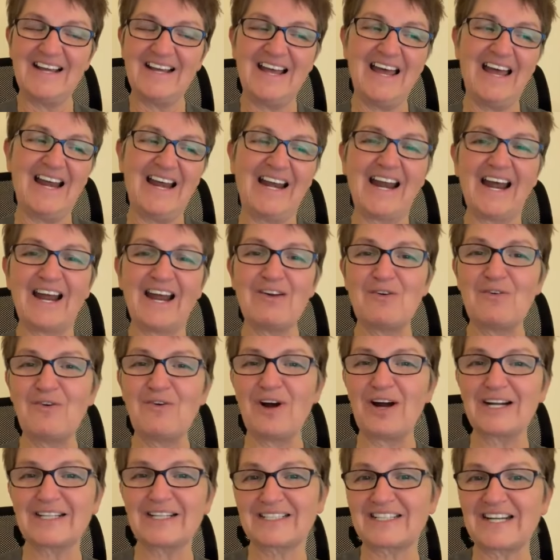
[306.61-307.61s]
And I
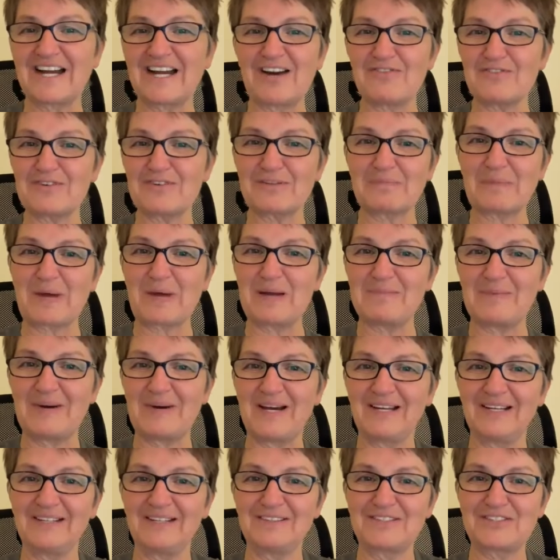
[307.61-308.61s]
walked out with my
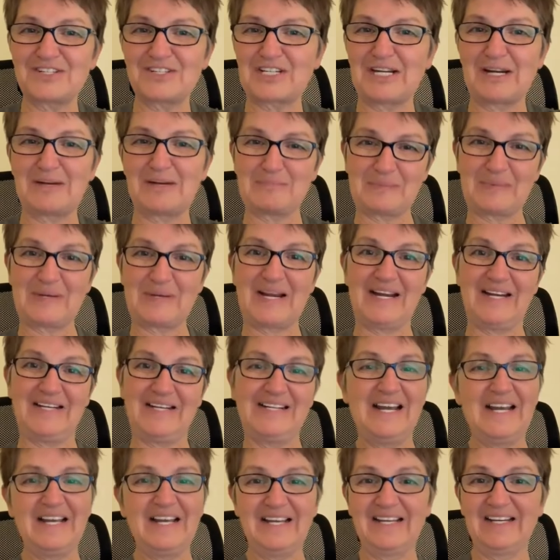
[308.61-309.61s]
bottle of champagne
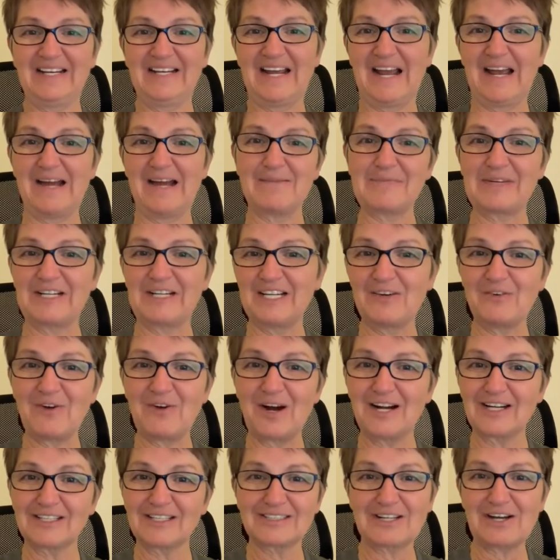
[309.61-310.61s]
and happily
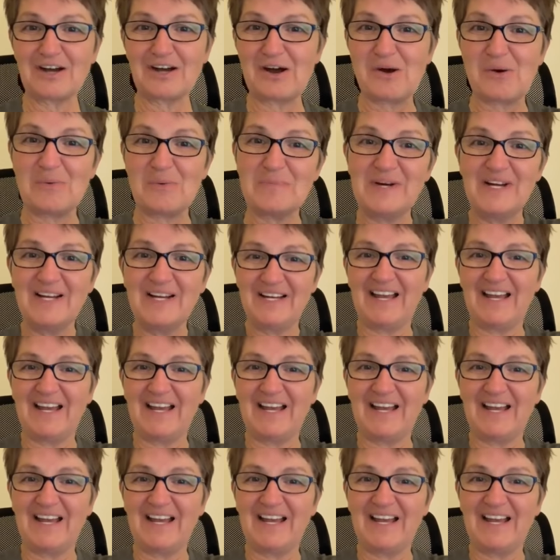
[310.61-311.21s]
walked home.